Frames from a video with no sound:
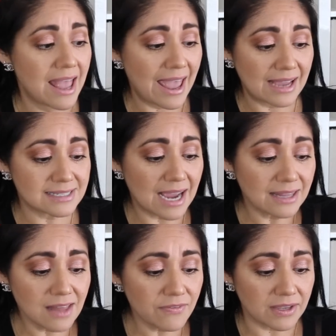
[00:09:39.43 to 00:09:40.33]
And I
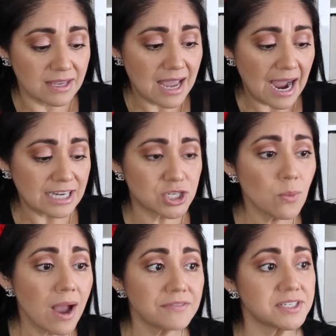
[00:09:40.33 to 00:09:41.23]
love it. I
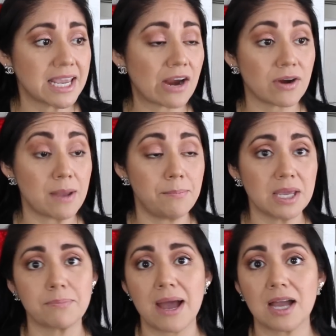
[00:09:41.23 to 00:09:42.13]
don't have to carry a
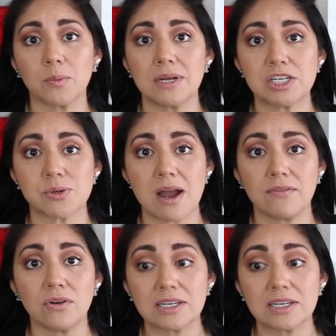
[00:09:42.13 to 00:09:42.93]
big bag when I travel.